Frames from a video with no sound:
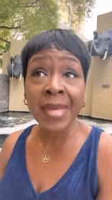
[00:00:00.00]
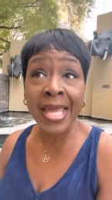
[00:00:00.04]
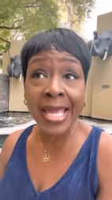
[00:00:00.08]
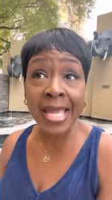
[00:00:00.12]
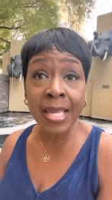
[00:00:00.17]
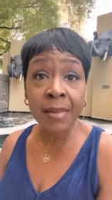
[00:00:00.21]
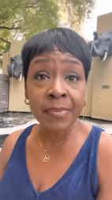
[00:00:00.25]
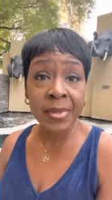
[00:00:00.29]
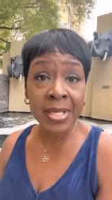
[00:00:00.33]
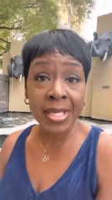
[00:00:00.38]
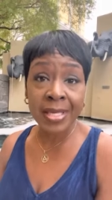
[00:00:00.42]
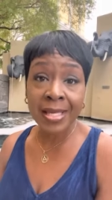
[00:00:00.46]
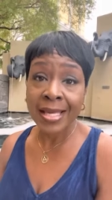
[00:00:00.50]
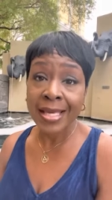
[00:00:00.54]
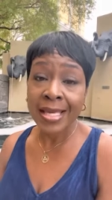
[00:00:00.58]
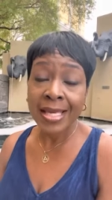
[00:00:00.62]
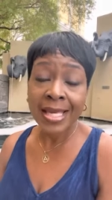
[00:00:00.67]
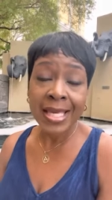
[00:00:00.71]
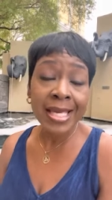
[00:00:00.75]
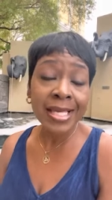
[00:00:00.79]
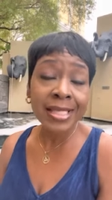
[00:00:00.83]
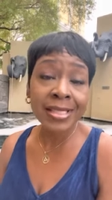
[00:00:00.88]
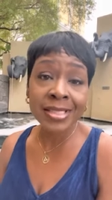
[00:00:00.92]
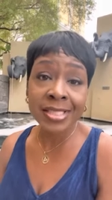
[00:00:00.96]
maybe
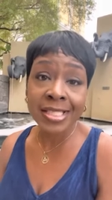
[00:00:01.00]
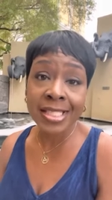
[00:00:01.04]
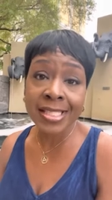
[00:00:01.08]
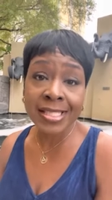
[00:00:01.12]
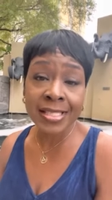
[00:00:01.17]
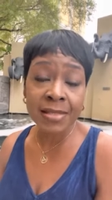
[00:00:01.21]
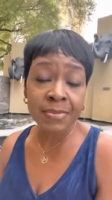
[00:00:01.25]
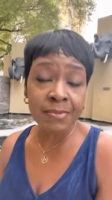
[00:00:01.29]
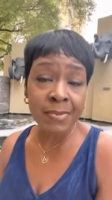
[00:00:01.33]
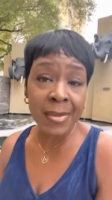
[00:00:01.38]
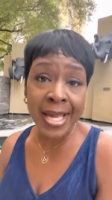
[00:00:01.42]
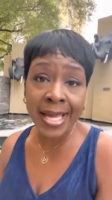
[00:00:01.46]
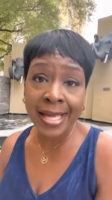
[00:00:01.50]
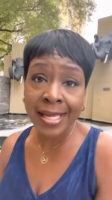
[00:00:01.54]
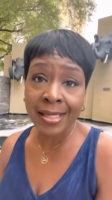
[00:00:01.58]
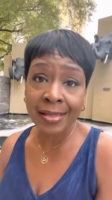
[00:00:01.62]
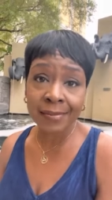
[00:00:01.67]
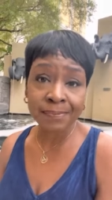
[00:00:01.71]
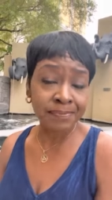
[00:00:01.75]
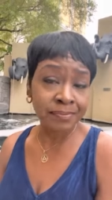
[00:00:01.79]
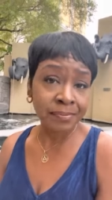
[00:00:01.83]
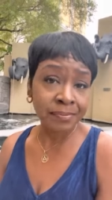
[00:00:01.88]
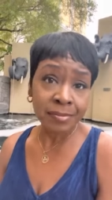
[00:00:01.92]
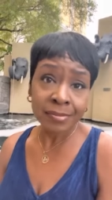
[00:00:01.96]
he just might
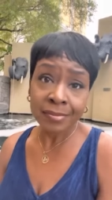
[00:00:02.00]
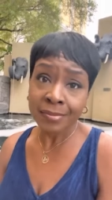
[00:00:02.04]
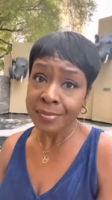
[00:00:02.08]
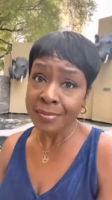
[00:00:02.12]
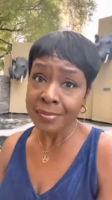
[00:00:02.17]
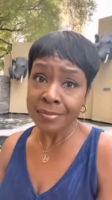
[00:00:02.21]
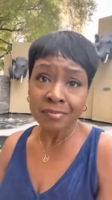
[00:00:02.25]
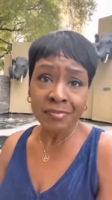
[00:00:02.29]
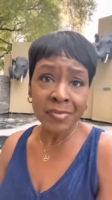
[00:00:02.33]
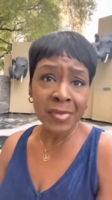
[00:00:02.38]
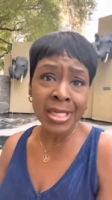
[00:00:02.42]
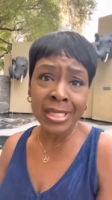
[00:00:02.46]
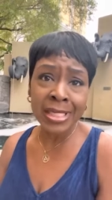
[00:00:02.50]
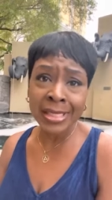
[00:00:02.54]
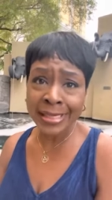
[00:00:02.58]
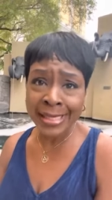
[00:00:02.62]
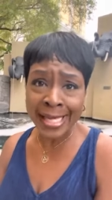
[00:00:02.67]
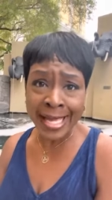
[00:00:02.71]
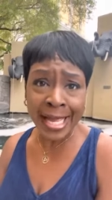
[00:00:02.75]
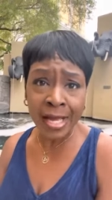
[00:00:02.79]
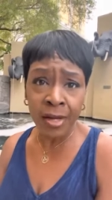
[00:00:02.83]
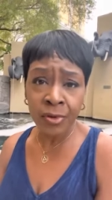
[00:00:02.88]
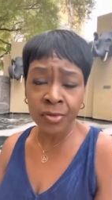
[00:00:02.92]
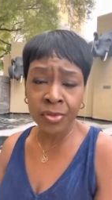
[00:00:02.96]

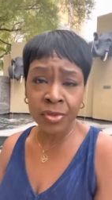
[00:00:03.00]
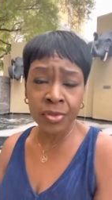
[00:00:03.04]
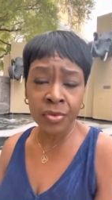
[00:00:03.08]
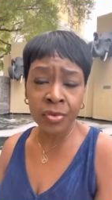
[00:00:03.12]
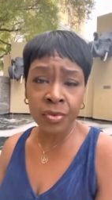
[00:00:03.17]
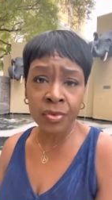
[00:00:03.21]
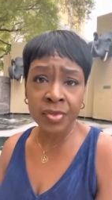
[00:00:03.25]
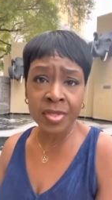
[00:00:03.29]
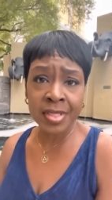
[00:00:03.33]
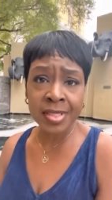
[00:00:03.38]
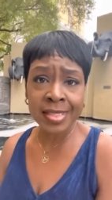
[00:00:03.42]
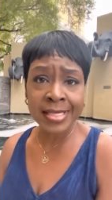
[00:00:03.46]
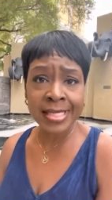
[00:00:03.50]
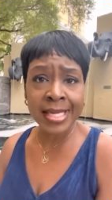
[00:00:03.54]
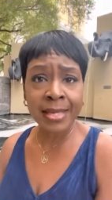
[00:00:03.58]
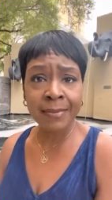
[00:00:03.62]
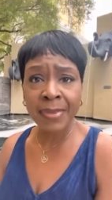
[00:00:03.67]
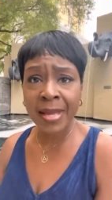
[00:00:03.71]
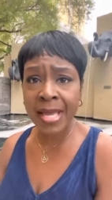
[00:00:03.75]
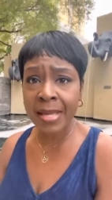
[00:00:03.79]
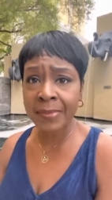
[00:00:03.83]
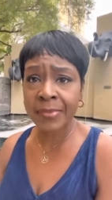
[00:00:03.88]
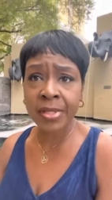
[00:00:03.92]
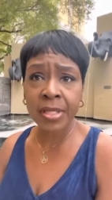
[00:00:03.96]
allow you to say,
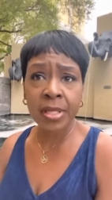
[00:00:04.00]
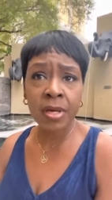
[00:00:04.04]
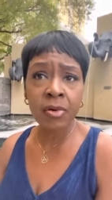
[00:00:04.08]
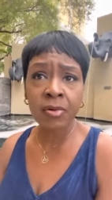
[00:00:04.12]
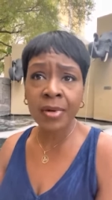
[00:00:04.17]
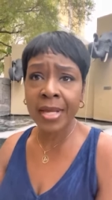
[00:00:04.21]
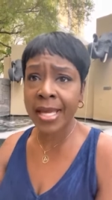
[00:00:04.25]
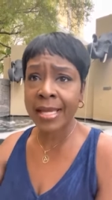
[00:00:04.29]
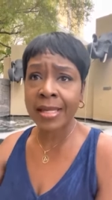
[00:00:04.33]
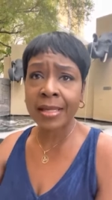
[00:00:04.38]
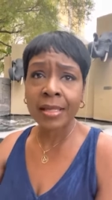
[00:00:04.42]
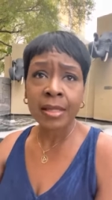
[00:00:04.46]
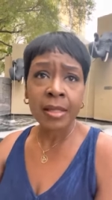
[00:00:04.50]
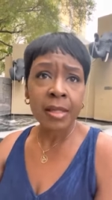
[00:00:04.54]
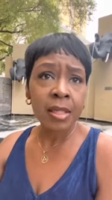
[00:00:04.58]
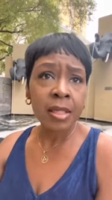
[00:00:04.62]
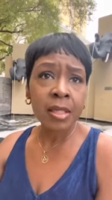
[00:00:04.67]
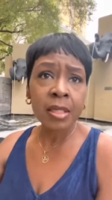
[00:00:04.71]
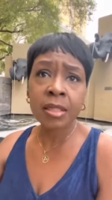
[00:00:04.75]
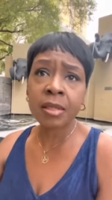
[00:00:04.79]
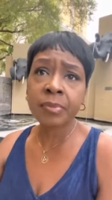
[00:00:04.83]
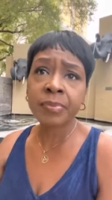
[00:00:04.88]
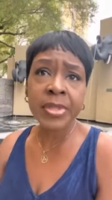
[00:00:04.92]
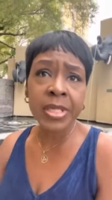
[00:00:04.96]
baby, okay,
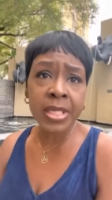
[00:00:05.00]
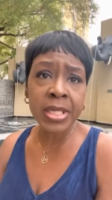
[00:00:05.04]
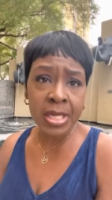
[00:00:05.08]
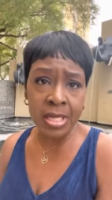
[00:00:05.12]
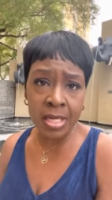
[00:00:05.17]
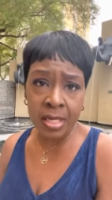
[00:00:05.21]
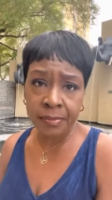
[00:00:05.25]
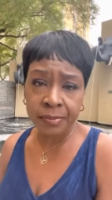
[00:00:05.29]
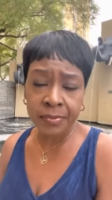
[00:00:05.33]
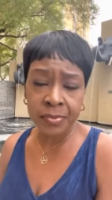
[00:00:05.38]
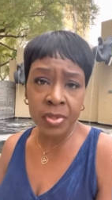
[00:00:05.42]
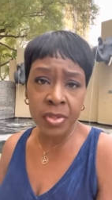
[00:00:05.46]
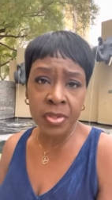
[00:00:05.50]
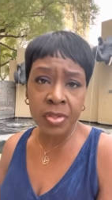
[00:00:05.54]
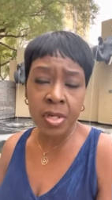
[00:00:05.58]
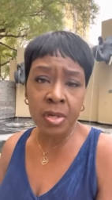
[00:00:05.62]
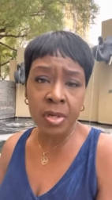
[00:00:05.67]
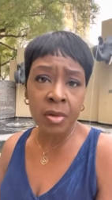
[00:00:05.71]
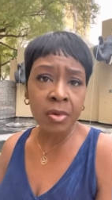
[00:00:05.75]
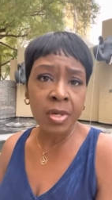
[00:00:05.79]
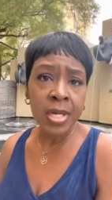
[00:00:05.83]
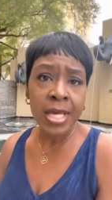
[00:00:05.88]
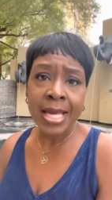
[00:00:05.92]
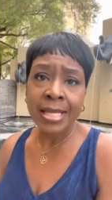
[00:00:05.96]
hook me up. You
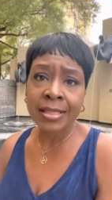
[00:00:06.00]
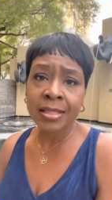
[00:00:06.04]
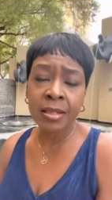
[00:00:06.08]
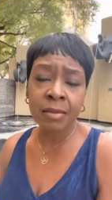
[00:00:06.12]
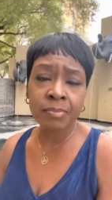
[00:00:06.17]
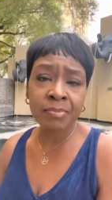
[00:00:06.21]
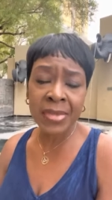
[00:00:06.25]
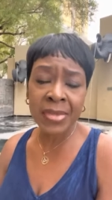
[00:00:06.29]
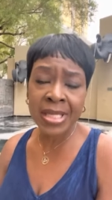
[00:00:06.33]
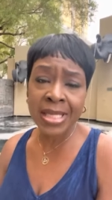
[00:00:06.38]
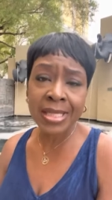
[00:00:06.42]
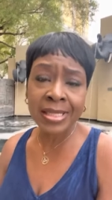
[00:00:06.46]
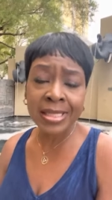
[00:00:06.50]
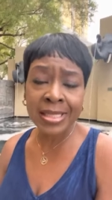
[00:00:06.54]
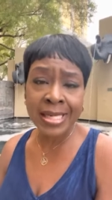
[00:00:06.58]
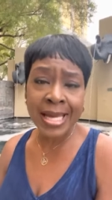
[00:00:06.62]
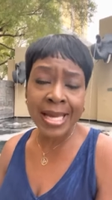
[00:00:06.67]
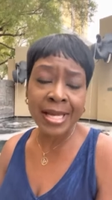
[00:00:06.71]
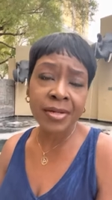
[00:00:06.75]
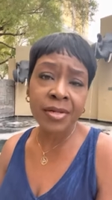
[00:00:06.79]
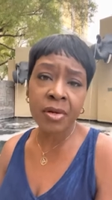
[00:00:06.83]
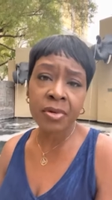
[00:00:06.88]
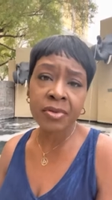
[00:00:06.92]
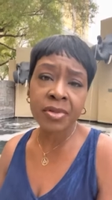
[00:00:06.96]
know, the men that
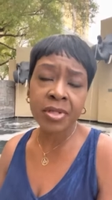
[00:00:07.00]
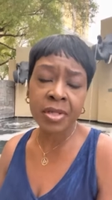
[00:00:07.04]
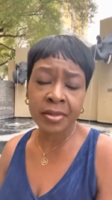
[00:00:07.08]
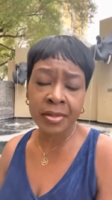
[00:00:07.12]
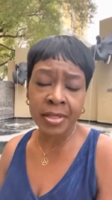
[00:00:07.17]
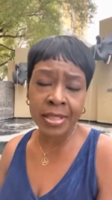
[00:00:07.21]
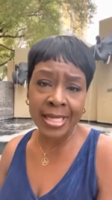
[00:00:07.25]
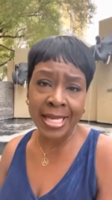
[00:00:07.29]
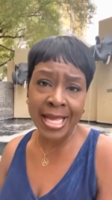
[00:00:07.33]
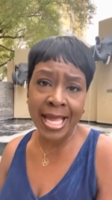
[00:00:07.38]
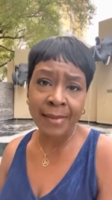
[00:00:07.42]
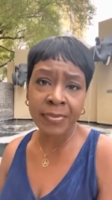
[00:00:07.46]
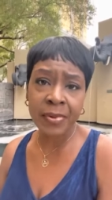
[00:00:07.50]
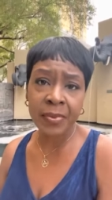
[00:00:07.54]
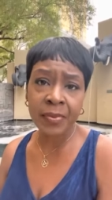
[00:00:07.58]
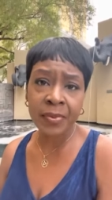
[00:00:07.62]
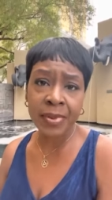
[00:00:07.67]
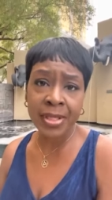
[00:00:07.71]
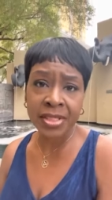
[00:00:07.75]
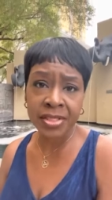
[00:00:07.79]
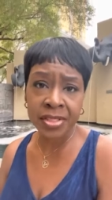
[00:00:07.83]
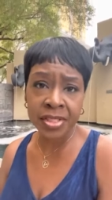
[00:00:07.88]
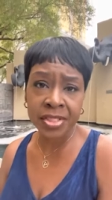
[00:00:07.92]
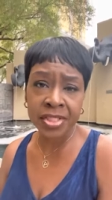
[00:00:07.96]
I know, they're in happy
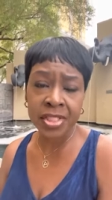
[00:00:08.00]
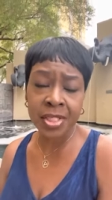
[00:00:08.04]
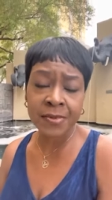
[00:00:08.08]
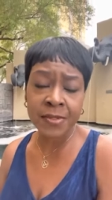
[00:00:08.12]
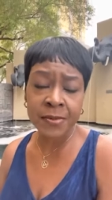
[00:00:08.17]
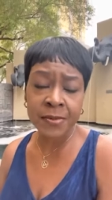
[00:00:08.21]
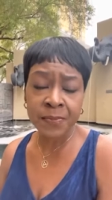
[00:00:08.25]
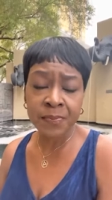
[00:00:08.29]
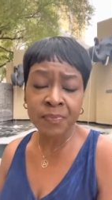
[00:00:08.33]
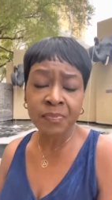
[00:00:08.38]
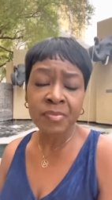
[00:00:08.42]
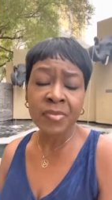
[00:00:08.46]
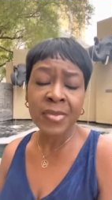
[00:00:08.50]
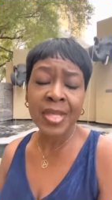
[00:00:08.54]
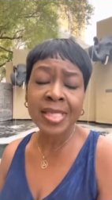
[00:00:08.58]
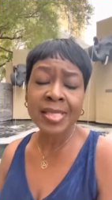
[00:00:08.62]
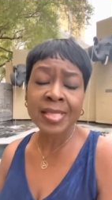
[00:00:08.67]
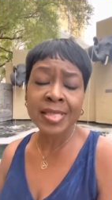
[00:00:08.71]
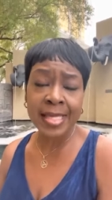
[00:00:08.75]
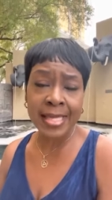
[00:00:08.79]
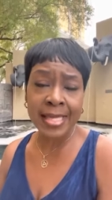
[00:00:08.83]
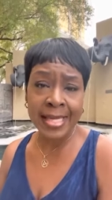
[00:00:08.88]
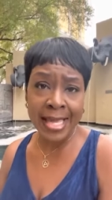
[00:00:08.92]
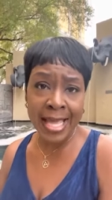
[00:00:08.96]
relationships, they
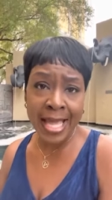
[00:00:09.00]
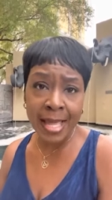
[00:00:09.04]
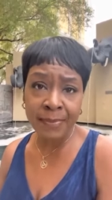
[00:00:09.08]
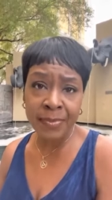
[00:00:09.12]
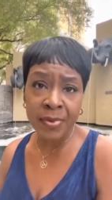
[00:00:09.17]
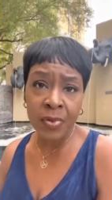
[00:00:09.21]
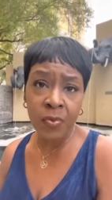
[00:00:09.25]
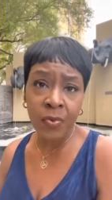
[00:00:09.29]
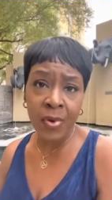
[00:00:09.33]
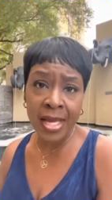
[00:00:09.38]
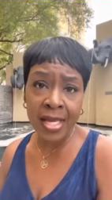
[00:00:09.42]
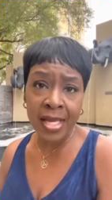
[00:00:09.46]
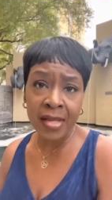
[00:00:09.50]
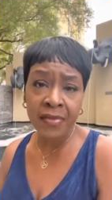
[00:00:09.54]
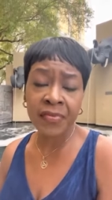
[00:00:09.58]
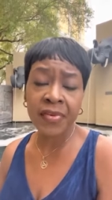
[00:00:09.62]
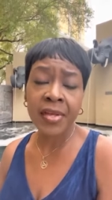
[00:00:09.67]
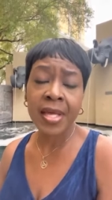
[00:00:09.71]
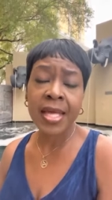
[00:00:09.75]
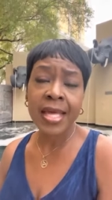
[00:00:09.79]
say happy wife,